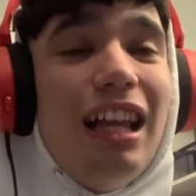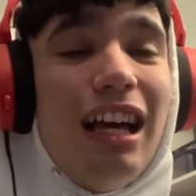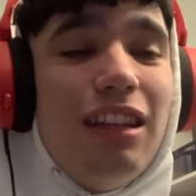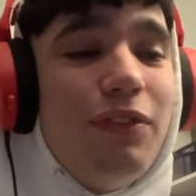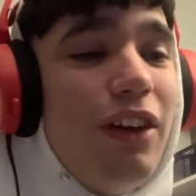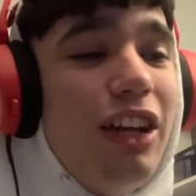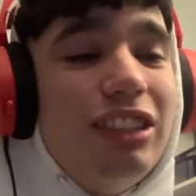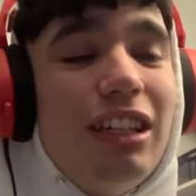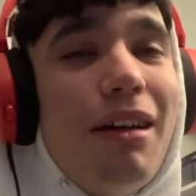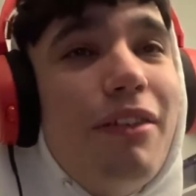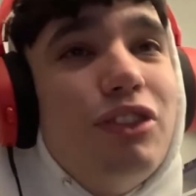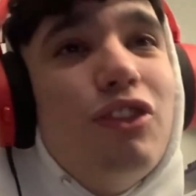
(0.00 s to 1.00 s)
And the first
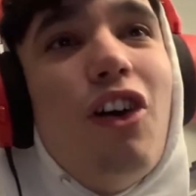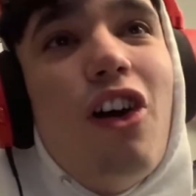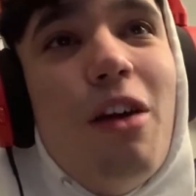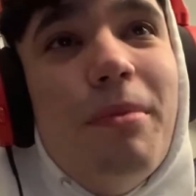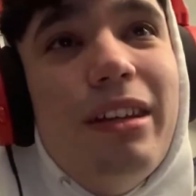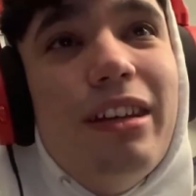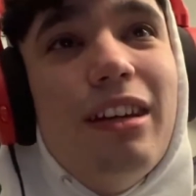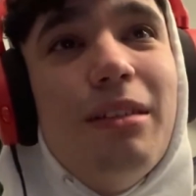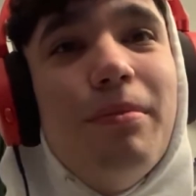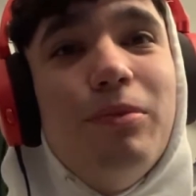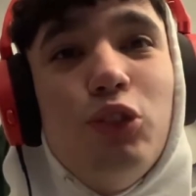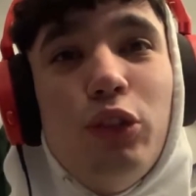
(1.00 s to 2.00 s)
time I ever saw him
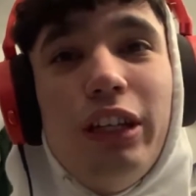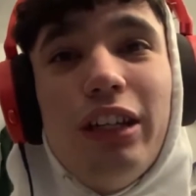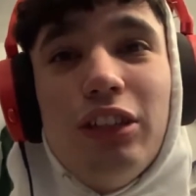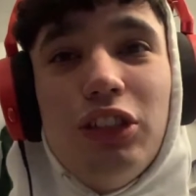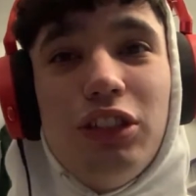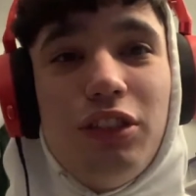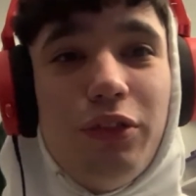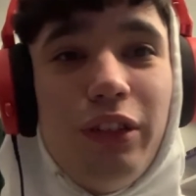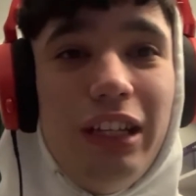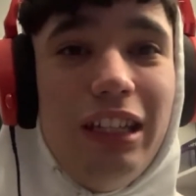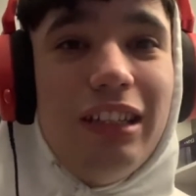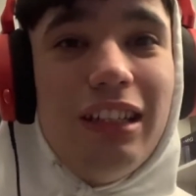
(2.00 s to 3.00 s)
in Johnny English
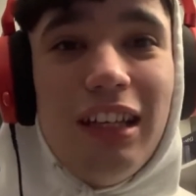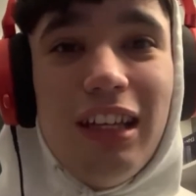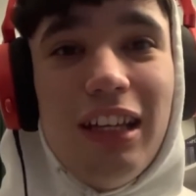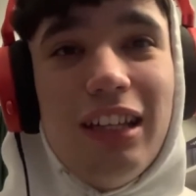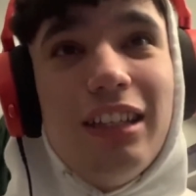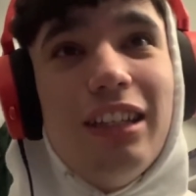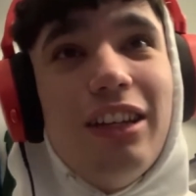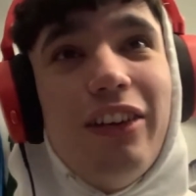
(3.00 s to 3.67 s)
3, you know,